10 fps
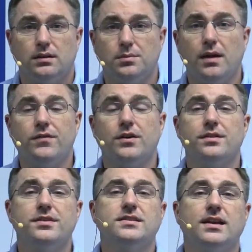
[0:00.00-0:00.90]
You may have
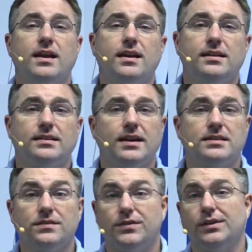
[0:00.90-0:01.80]
heard the saying, it
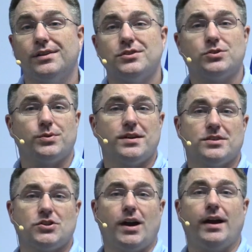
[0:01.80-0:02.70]
takes a village to raise
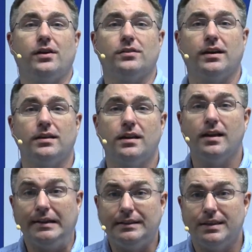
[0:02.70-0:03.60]
a child, and
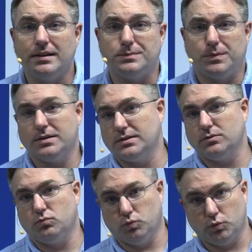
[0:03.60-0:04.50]
that is because
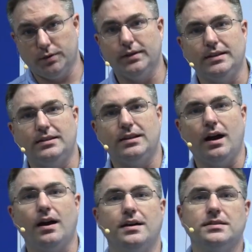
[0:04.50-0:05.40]
it really
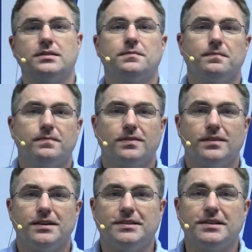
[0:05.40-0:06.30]
does.
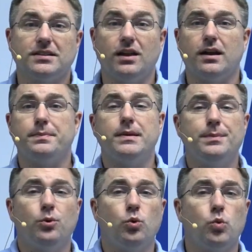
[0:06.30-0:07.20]
It takes a lot of
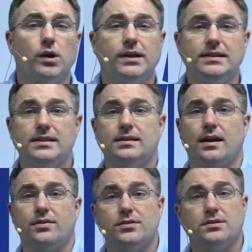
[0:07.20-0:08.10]
people working
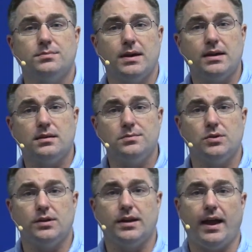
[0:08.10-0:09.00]
together to make
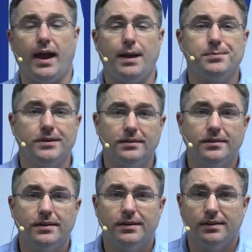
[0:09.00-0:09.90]
community happen.
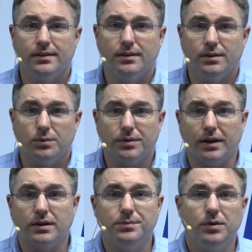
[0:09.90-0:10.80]

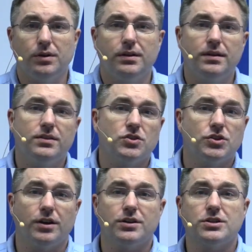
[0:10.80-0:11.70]
Without community, the
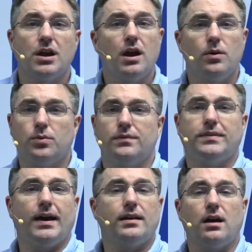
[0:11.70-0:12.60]
church would have
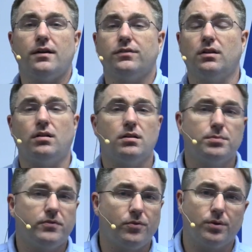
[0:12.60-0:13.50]
died off long
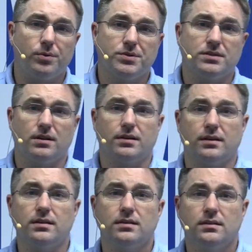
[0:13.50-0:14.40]
before it was started.